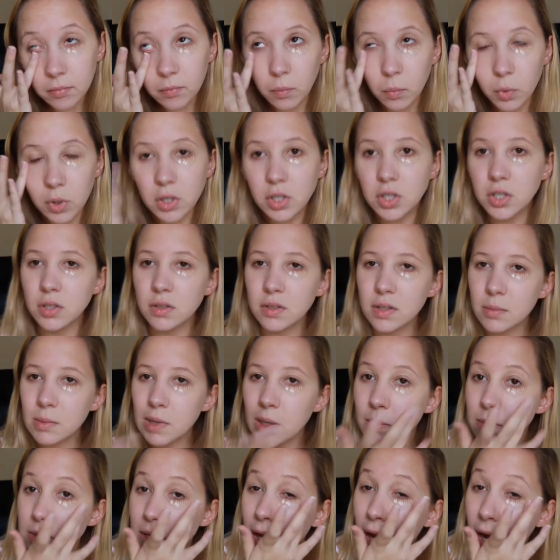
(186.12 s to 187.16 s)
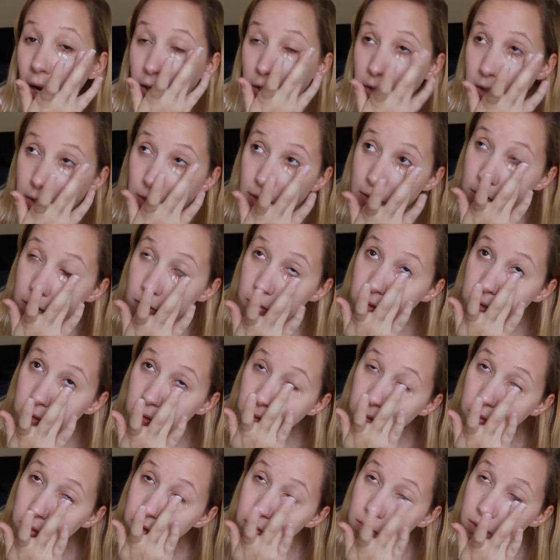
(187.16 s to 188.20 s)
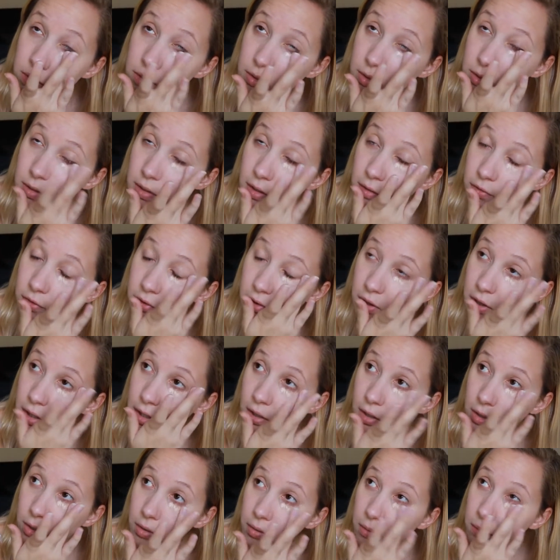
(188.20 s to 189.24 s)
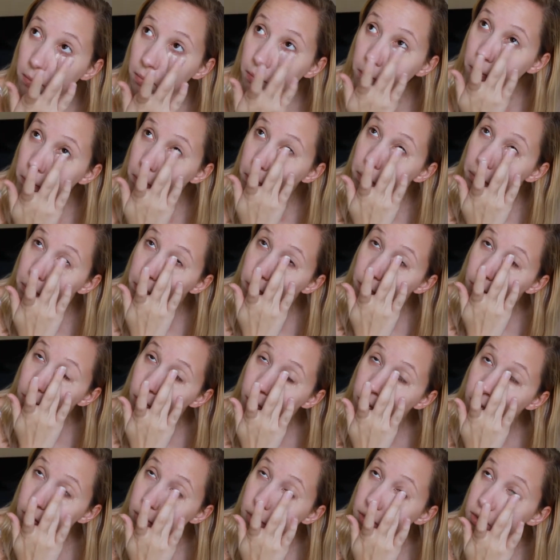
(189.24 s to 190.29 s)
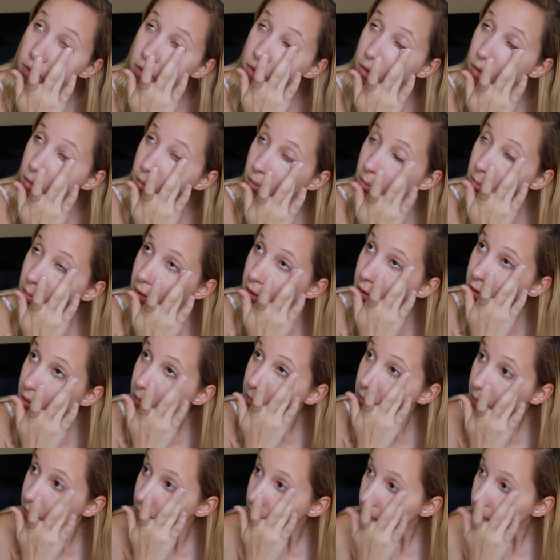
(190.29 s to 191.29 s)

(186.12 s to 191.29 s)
Which sometimes I actually still do, just because I feel like it works a little bit better.